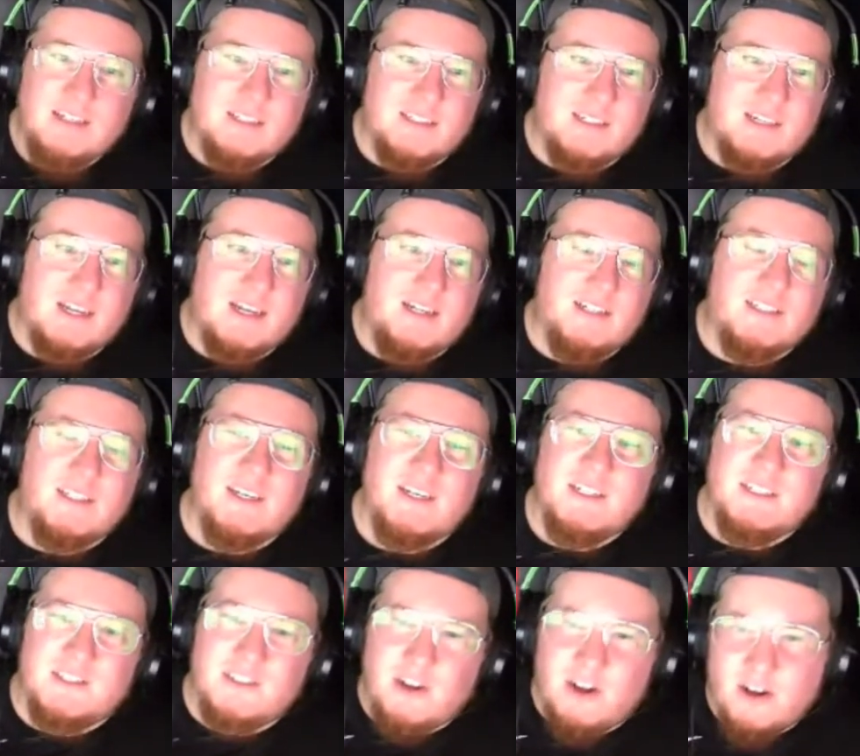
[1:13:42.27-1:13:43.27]
Yeah, he's
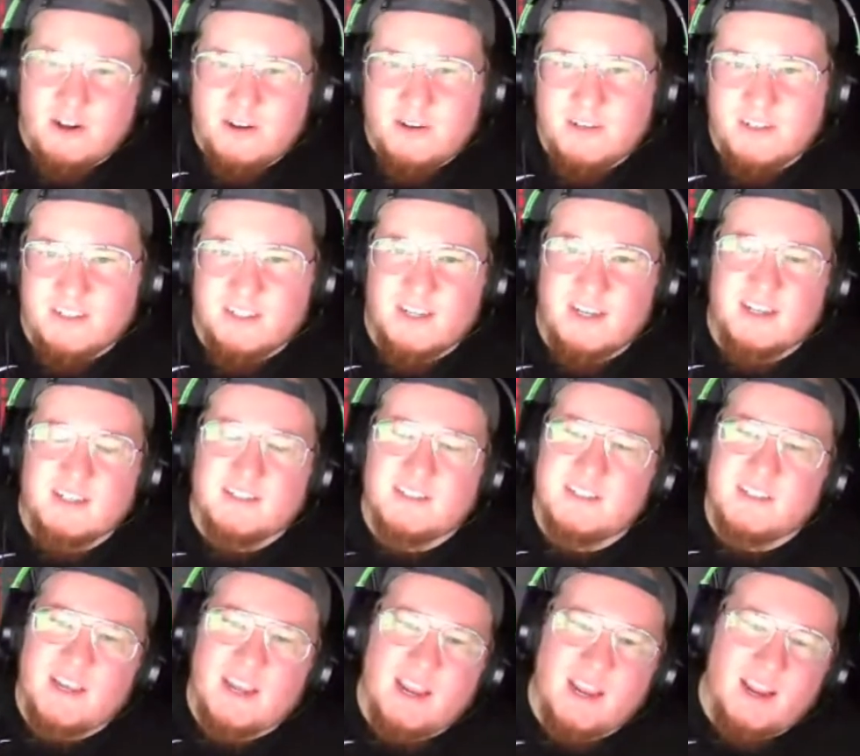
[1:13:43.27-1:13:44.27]
third in assists,
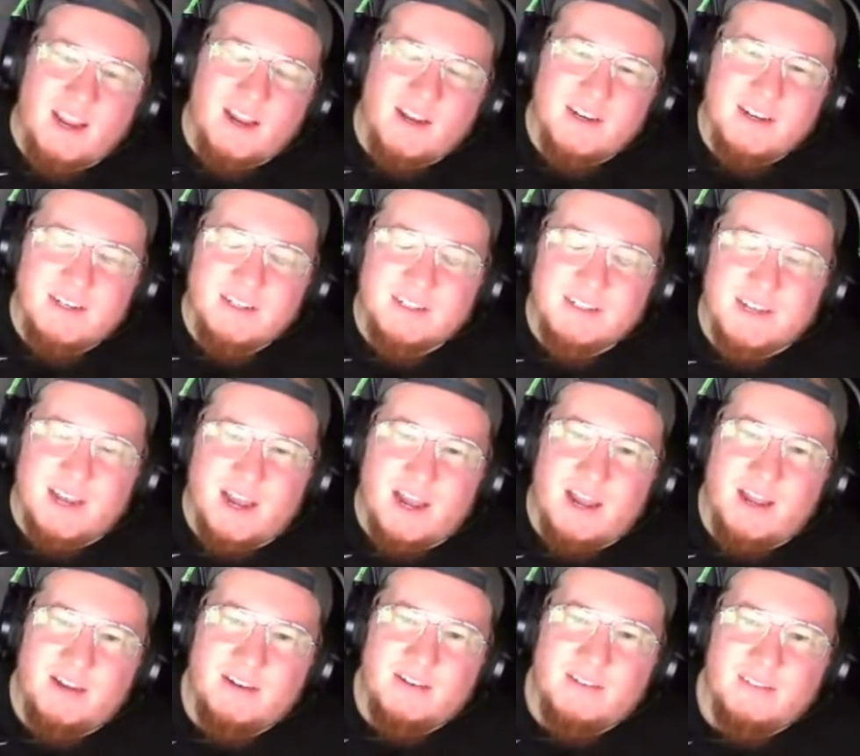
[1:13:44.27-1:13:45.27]
and he's got.
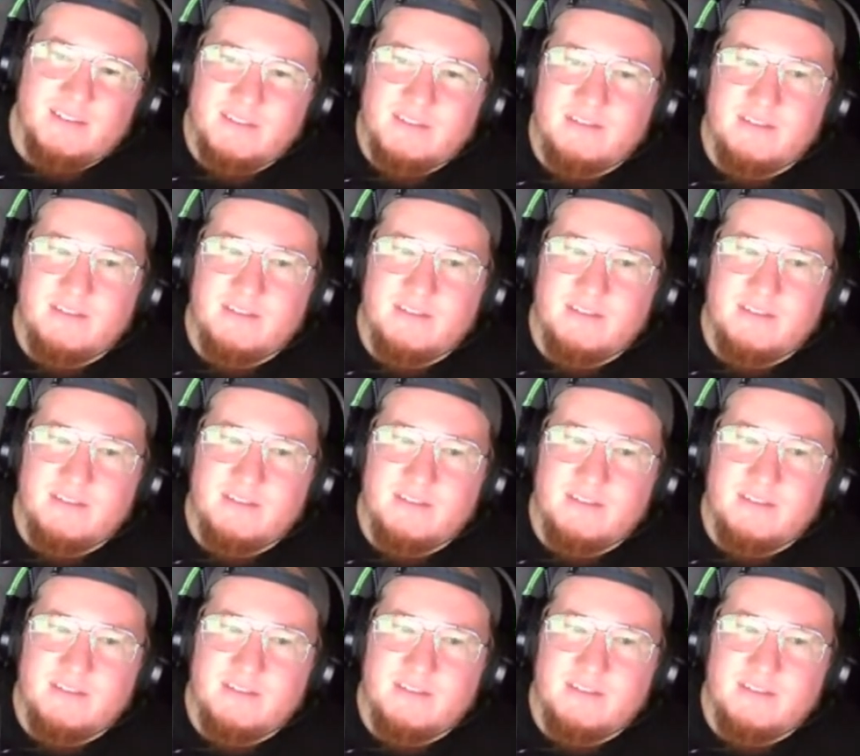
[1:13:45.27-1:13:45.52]
I'll